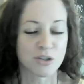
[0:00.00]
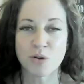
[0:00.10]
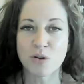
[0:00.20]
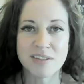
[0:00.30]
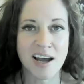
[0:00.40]
Your
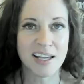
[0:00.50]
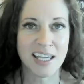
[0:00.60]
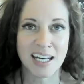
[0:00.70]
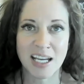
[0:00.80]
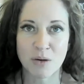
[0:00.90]
soul's
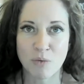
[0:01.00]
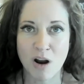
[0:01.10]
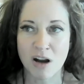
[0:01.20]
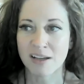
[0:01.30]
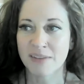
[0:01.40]
not getting it
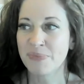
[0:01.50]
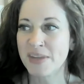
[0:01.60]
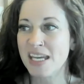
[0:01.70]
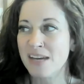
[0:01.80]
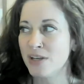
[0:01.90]

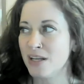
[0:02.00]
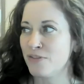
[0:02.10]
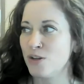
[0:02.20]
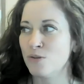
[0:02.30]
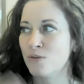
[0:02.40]
wrong.
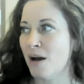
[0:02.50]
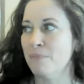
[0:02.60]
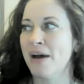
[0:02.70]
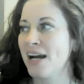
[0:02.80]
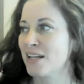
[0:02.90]
Even if you
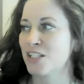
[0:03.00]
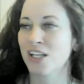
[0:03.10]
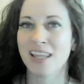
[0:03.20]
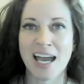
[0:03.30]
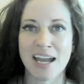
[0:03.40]
come
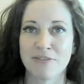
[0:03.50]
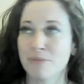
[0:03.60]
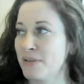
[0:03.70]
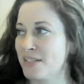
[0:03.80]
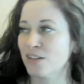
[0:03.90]
back to
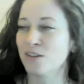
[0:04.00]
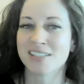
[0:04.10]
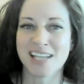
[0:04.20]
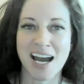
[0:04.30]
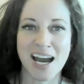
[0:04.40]
life a
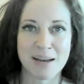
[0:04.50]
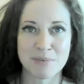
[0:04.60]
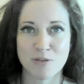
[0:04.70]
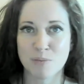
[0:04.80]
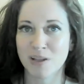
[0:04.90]
bazillion
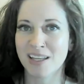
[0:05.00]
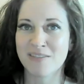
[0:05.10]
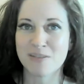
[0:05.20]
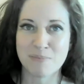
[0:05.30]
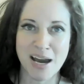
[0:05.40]
times, if you
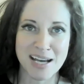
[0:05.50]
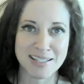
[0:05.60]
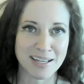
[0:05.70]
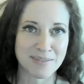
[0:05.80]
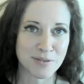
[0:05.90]
believe in
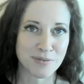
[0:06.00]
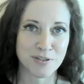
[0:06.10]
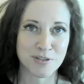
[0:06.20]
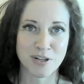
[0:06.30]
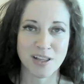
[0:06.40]
past lives
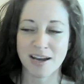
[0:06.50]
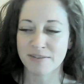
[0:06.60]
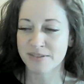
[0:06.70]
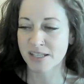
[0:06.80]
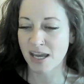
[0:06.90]
or future
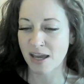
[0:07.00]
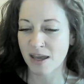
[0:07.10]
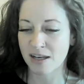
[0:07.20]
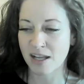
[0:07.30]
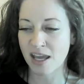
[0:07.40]
lives
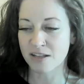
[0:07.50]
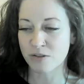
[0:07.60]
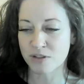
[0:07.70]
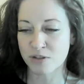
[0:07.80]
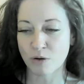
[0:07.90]
and
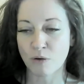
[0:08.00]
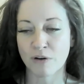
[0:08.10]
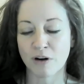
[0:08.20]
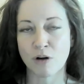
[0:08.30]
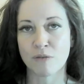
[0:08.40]
do this
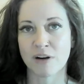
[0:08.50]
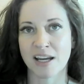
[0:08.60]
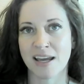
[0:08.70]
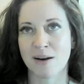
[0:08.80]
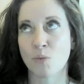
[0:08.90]
over and
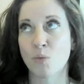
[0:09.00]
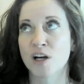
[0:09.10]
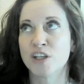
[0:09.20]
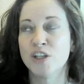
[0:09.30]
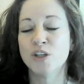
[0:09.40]
over again,
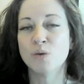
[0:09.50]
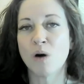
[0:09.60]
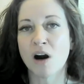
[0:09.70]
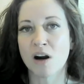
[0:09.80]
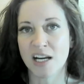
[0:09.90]
where
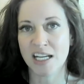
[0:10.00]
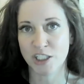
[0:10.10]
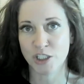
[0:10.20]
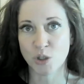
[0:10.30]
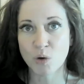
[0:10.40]
you are
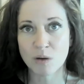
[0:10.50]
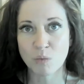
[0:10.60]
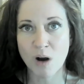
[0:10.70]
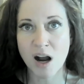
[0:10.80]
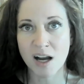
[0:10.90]
in
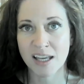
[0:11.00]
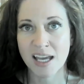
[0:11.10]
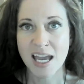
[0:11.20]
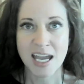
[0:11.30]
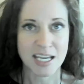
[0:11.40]
your
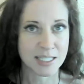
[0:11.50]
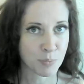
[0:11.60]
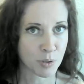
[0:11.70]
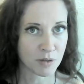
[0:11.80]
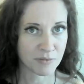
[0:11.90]
walk
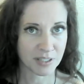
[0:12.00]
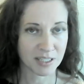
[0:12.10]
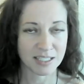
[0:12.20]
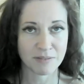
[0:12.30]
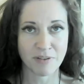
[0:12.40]
is
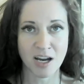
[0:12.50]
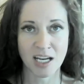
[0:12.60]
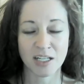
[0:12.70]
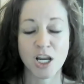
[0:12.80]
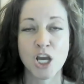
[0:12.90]
perfectly
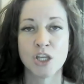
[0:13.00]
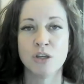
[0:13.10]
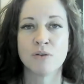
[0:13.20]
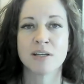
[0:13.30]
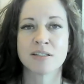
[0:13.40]
divine.
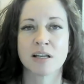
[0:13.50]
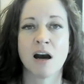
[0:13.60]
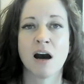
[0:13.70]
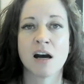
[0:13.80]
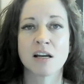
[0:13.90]
You get
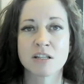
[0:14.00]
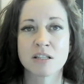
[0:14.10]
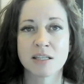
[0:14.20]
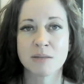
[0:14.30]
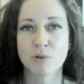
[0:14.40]
to
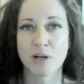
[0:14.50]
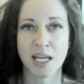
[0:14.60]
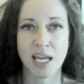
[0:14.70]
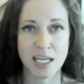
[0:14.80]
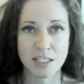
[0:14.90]
consciously
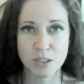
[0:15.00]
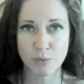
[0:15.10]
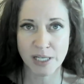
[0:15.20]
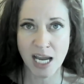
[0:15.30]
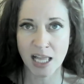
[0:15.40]
bring
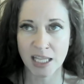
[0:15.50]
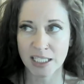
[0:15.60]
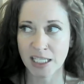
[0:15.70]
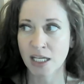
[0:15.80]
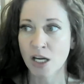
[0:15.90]
into
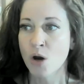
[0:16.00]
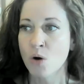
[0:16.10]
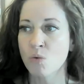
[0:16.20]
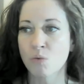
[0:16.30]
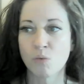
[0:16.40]
reality
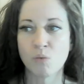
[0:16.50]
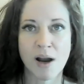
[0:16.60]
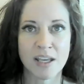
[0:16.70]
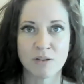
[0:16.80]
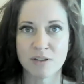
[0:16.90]

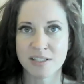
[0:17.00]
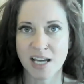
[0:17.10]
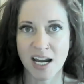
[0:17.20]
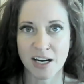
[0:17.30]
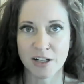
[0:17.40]
what you
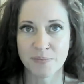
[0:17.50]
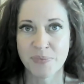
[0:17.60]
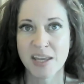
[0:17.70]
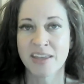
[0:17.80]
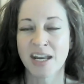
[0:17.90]

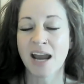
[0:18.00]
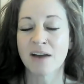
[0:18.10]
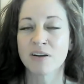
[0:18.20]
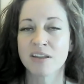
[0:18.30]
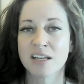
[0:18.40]
desire.
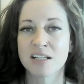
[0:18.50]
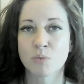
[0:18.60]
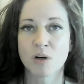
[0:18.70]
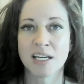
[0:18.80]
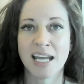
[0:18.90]
that
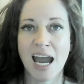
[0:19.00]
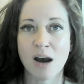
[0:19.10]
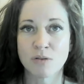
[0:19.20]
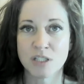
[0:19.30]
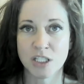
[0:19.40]
everything is
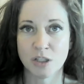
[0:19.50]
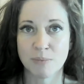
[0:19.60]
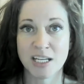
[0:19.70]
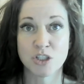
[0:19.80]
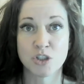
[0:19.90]
working out to
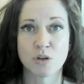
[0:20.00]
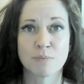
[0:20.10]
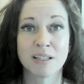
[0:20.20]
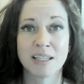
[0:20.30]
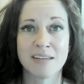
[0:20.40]
you because
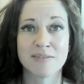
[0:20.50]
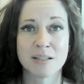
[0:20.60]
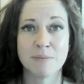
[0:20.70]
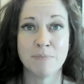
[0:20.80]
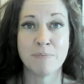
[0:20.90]
your
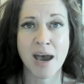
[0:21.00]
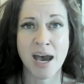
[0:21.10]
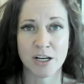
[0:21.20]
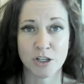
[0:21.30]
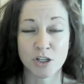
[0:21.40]
beliefs
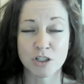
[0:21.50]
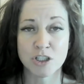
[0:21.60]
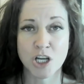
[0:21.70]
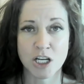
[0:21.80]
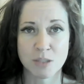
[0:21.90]
matter,
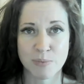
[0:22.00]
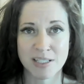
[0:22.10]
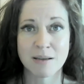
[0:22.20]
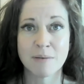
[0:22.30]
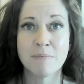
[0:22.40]
your
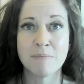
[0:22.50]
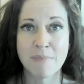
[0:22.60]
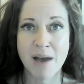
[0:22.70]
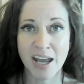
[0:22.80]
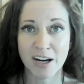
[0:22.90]
judgments
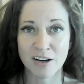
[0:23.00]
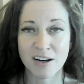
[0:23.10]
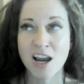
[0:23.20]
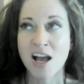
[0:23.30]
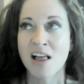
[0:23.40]

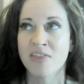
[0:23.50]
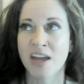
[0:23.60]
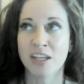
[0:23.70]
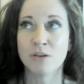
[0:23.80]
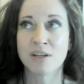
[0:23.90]
matter,
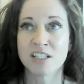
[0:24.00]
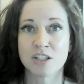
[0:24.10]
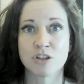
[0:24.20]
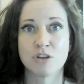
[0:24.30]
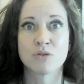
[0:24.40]
that you
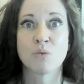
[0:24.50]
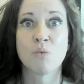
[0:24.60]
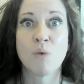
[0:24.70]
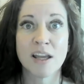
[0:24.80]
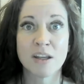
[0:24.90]
get to choose
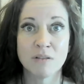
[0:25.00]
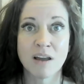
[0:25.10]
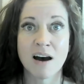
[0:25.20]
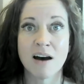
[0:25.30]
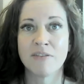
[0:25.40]
what
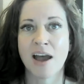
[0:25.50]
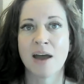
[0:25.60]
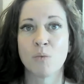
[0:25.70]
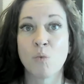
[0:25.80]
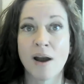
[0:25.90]
you love
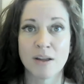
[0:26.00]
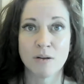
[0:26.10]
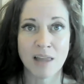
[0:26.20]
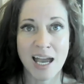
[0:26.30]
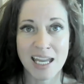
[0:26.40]
and
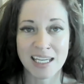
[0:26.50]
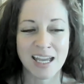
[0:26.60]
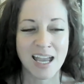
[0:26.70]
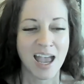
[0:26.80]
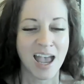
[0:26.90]
what you
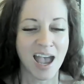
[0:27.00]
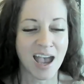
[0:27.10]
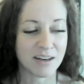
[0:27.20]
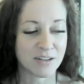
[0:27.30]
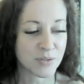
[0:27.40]
like
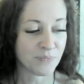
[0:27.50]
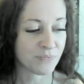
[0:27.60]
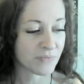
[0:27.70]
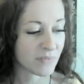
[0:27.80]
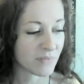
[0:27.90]
and
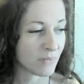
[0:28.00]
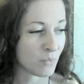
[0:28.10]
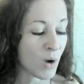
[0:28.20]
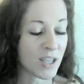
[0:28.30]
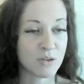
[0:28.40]

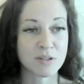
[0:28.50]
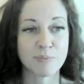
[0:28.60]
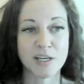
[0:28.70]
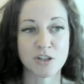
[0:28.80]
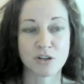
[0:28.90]
what you
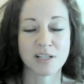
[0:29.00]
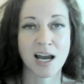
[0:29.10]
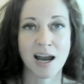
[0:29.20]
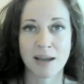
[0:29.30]
spend your